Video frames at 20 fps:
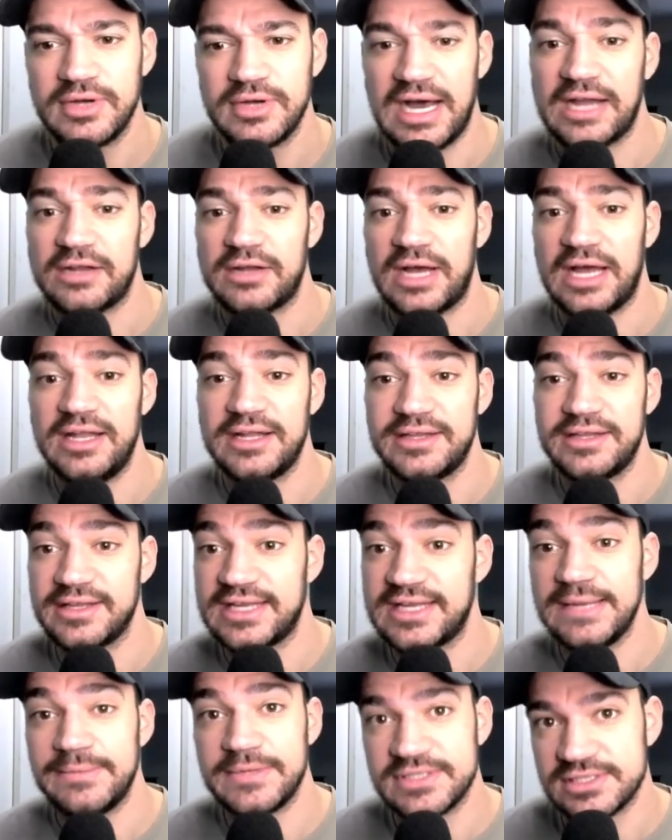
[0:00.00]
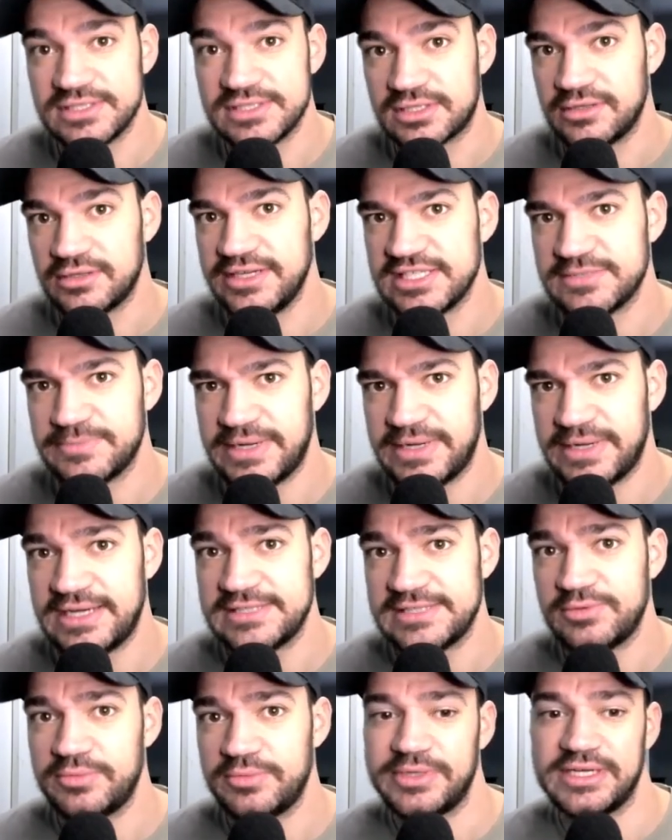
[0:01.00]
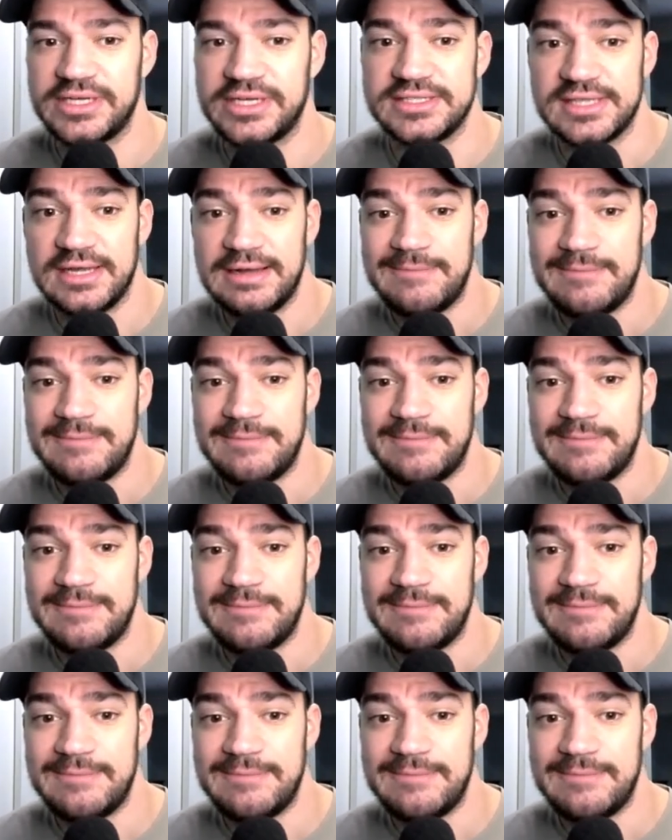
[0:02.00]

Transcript: I like to keep this as clean as possible, because